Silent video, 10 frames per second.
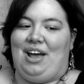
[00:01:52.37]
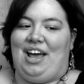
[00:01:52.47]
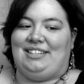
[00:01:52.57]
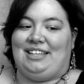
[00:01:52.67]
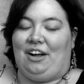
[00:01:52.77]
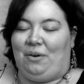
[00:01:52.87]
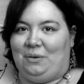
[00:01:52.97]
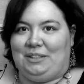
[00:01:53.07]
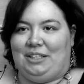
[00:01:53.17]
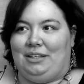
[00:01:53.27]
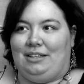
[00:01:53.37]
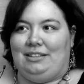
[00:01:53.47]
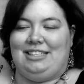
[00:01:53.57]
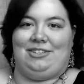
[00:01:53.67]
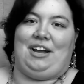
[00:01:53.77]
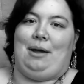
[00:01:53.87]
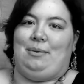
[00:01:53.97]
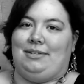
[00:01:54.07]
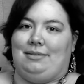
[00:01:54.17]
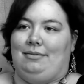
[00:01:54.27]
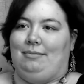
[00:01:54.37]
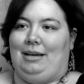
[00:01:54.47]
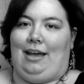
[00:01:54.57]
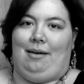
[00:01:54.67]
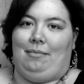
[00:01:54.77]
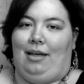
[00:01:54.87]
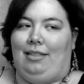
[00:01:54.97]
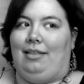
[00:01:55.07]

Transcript: as I got older, digital cameras became the